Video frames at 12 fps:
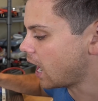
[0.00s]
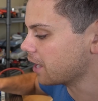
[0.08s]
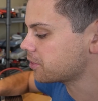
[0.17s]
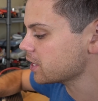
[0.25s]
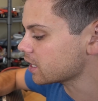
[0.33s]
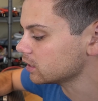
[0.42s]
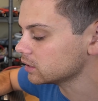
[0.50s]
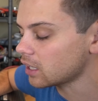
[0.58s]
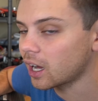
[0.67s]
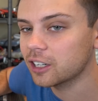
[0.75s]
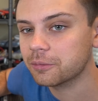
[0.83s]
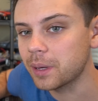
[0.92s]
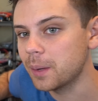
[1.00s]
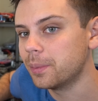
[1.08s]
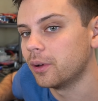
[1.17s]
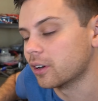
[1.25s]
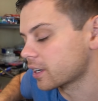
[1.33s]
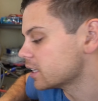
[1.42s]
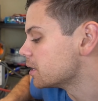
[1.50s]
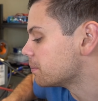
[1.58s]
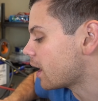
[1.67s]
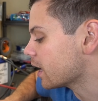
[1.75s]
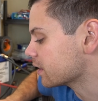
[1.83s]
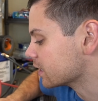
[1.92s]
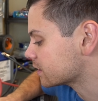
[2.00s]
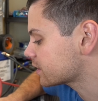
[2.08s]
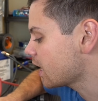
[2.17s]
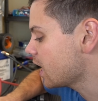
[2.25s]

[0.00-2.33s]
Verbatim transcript: I think a lot of people are going to buy these.